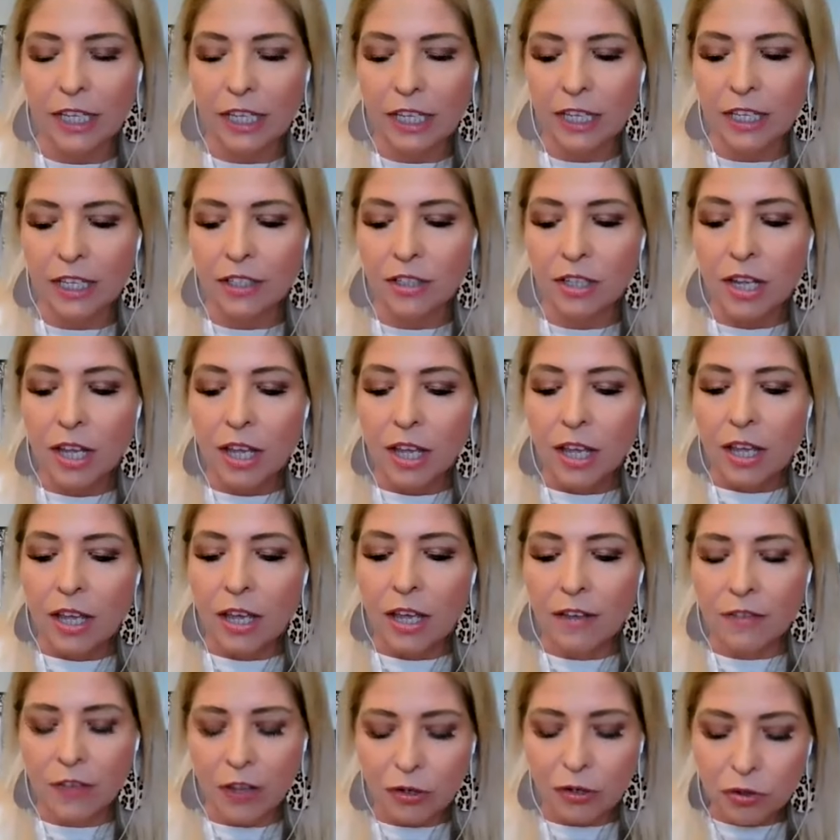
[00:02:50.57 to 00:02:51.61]
And
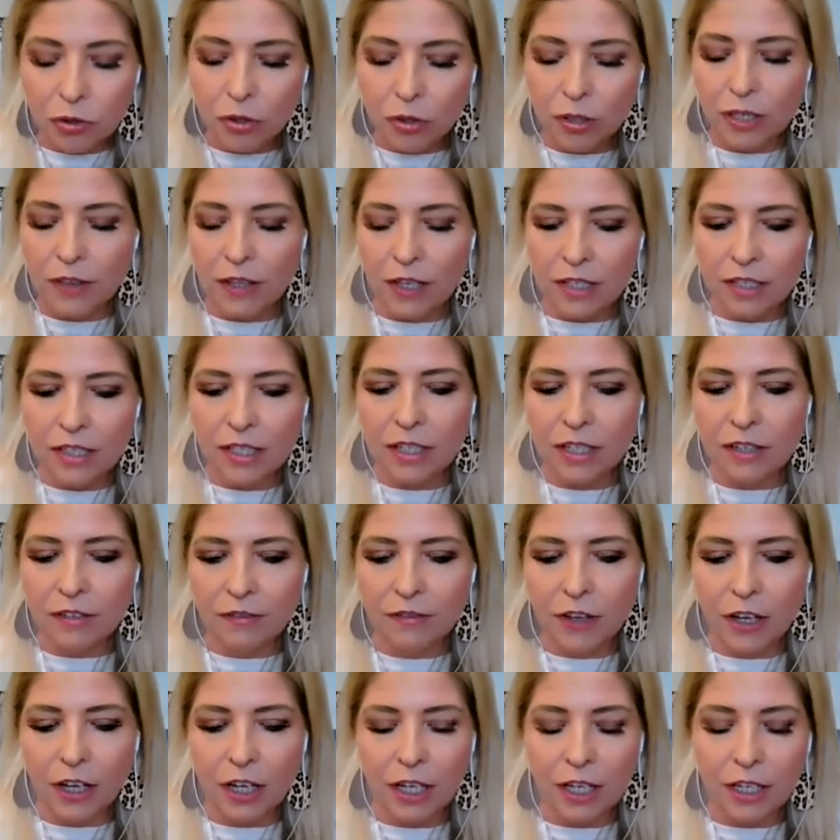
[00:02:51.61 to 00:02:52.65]
eventually they did
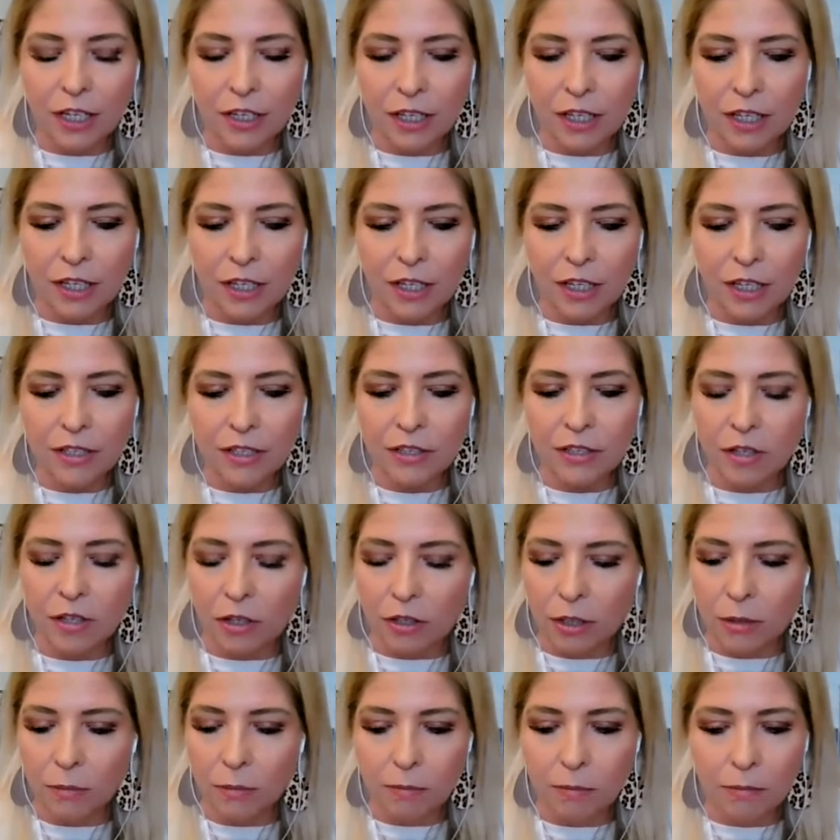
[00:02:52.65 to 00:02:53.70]
find a, a
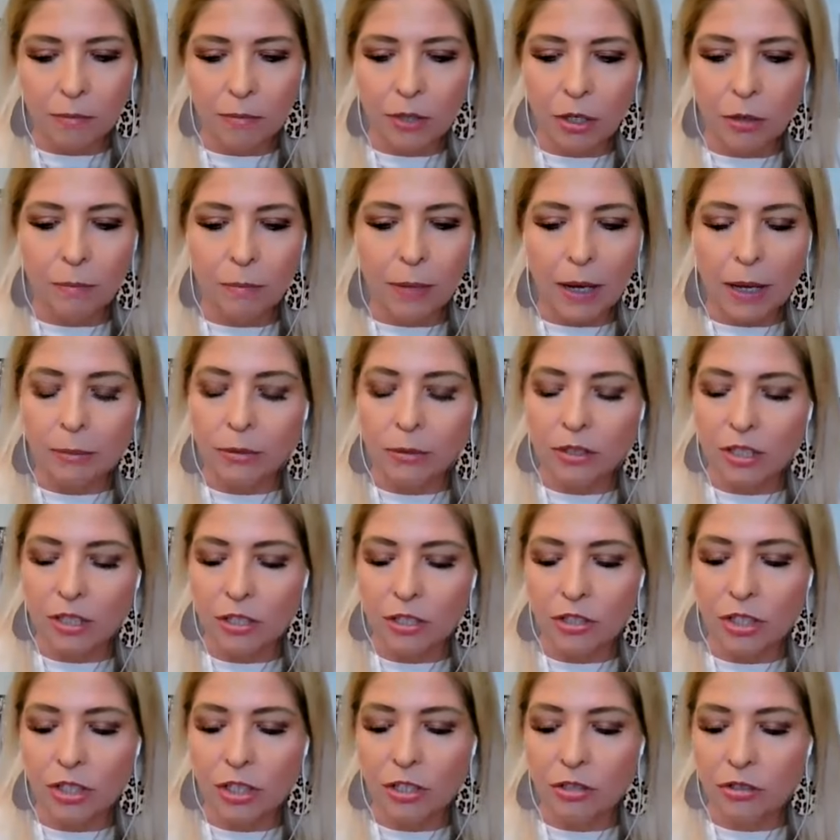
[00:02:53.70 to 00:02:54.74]
solid, you know, Bible
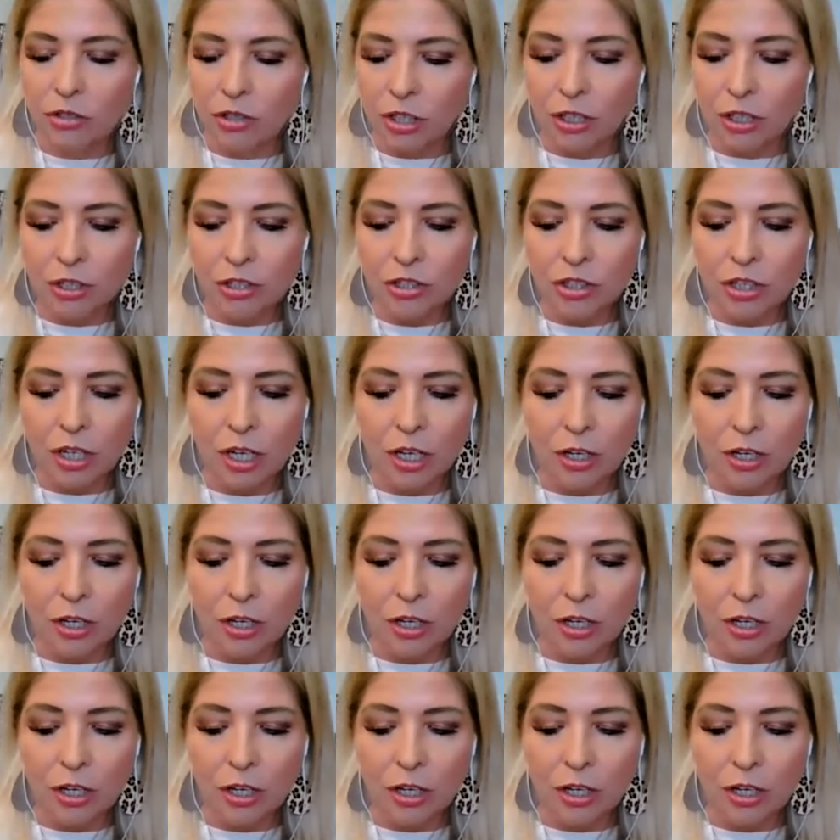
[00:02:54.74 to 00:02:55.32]
teaching church.